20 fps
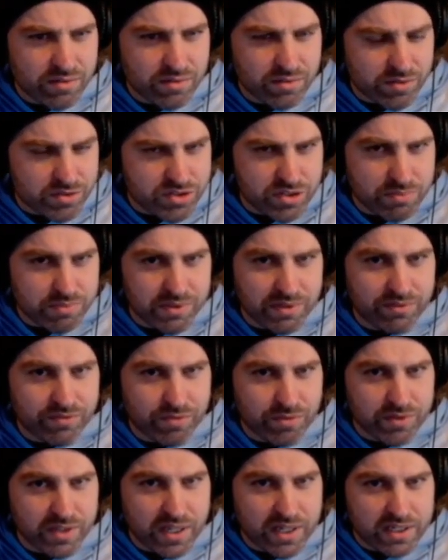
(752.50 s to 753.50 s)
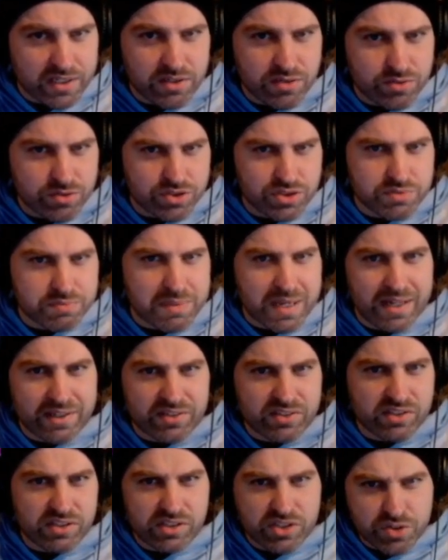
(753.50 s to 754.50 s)
something for that. He uses max
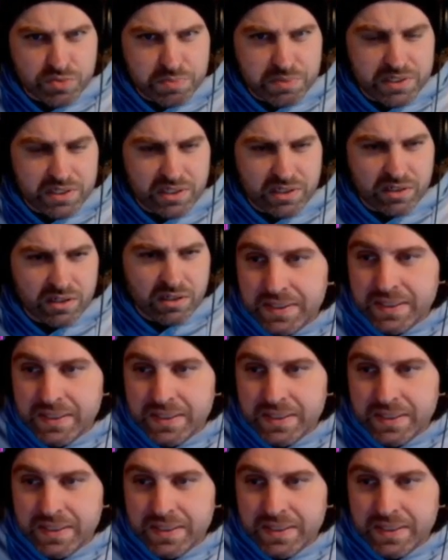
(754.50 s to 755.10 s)
HP.